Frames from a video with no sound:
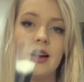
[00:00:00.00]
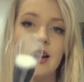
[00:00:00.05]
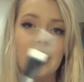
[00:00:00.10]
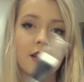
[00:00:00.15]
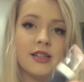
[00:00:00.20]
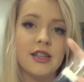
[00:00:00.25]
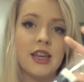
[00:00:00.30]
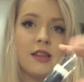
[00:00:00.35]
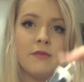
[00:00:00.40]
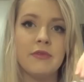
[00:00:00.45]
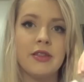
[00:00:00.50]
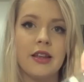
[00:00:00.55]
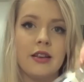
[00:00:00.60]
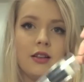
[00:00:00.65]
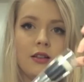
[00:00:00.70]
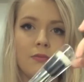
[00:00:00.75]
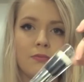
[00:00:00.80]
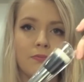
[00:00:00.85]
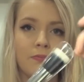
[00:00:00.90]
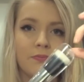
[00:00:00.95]
I like to keep them in their
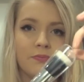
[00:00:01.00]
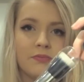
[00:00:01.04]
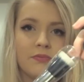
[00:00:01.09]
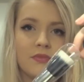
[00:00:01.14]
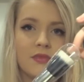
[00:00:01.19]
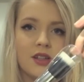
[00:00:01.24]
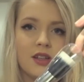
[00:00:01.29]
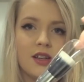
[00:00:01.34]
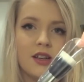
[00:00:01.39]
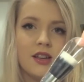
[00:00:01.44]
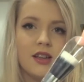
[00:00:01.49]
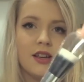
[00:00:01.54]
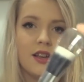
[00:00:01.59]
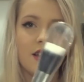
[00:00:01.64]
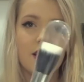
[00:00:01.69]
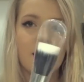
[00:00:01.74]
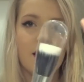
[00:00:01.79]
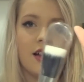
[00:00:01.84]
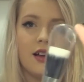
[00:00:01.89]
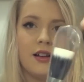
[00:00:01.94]
little
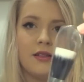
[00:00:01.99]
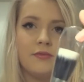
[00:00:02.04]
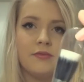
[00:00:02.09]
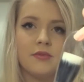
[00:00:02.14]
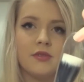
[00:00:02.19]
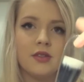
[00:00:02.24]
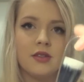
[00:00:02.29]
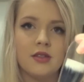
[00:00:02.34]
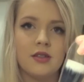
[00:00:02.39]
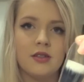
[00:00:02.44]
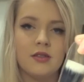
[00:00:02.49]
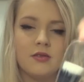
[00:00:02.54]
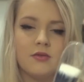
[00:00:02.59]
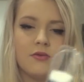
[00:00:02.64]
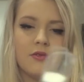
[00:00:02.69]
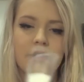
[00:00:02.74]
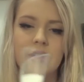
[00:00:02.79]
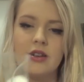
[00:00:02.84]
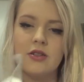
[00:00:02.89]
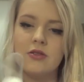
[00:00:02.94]
what are
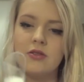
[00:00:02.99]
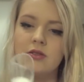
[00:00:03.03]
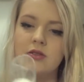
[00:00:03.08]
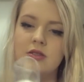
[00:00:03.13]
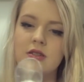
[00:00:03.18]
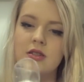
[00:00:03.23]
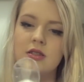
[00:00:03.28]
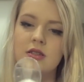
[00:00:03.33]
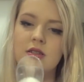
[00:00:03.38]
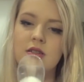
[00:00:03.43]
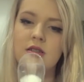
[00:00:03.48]
they called?